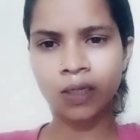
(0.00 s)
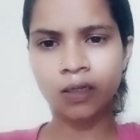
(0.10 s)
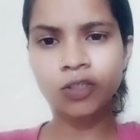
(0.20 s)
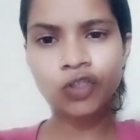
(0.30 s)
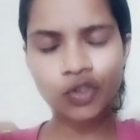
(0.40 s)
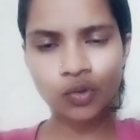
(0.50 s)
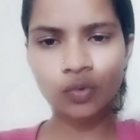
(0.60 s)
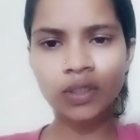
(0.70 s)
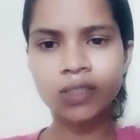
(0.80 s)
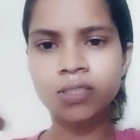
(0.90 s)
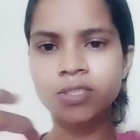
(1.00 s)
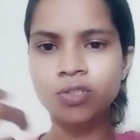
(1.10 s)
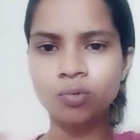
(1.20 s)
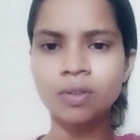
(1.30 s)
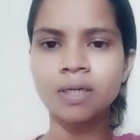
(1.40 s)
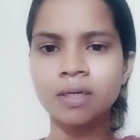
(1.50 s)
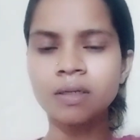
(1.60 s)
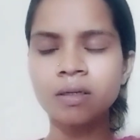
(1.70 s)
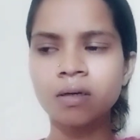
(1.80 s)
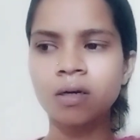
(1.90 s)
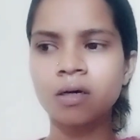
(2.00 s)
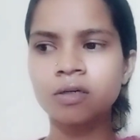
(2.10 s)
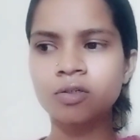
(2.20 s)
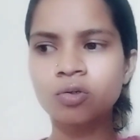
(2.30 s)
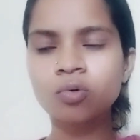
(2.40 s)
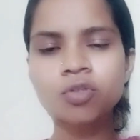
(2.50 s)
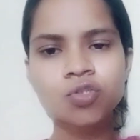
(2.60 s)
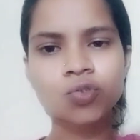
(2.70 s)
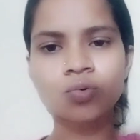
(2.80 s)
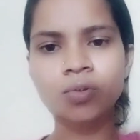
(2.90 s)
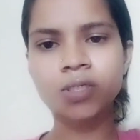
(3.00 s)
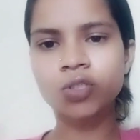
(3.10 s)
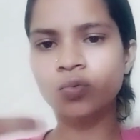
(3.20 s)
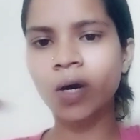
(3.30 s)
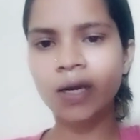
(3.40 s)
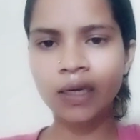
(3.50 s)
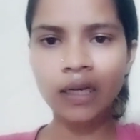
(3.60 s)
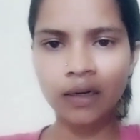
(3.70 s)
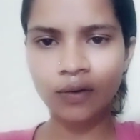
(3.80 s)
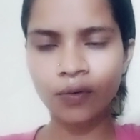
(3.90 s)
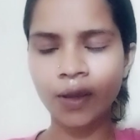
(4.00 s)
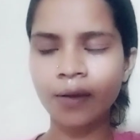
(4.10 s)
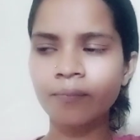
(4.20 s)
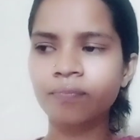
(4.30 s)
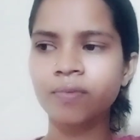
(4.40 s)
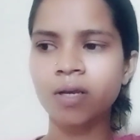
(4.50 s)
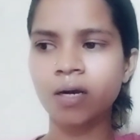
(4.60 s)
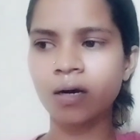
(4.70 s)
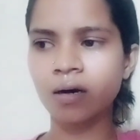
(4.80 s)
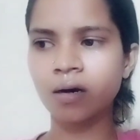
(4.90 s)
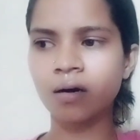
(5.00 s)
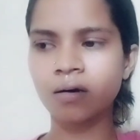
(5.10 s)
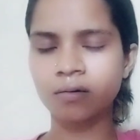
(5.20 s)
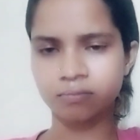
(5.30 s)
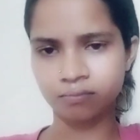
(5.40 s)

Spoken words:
students union, two students were killed. Okay, uh,